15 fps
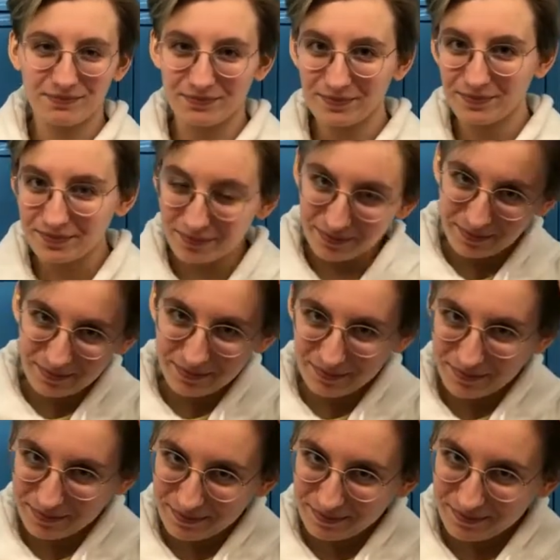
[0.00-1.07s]
So what
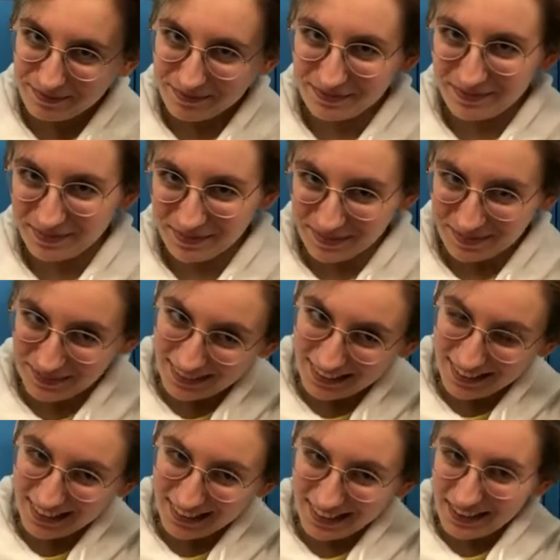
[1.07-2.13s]
does being a writer for
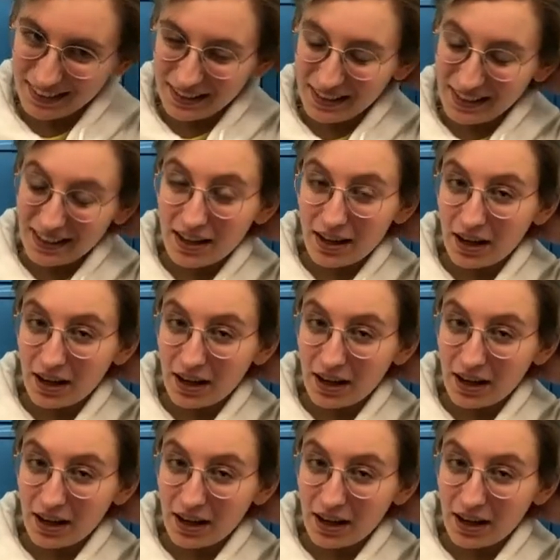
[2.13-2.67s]
Index entail?